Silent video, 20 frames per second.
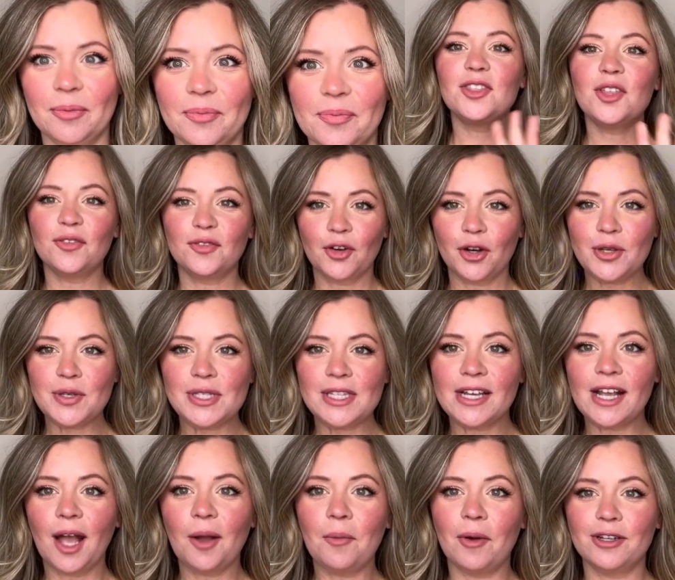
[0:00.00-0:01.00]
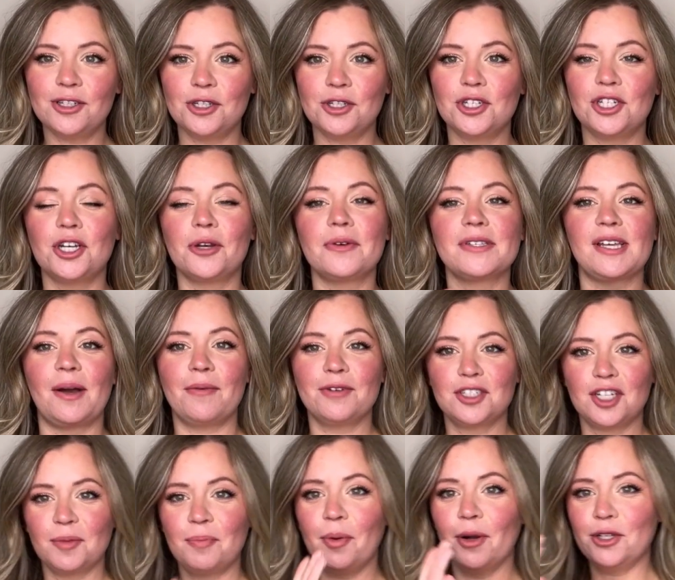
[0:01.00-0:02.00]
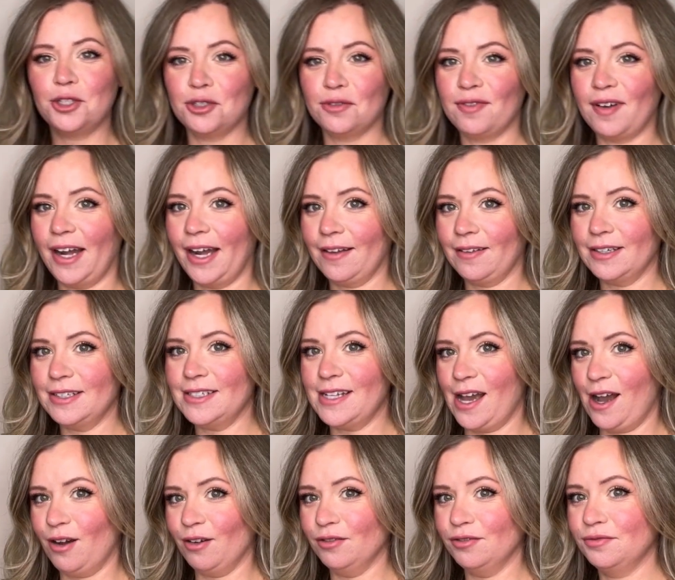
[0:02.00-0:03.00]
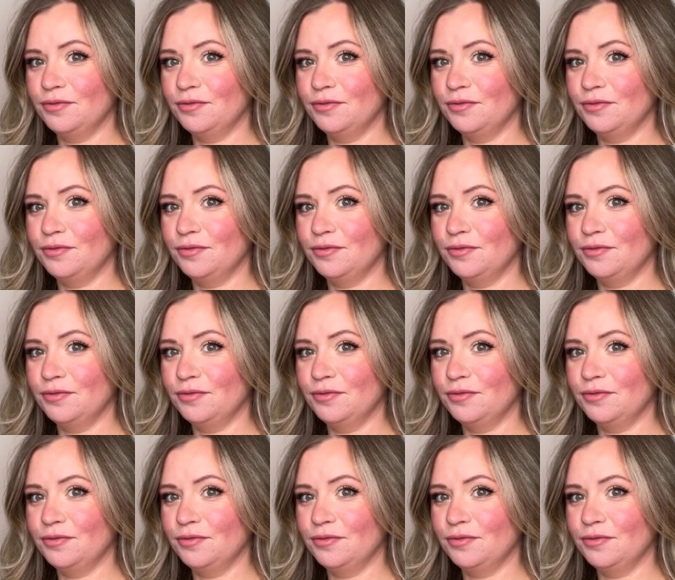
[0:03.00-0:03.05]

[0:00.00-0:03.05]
The first thing I want you to do is I want you to put your violin down.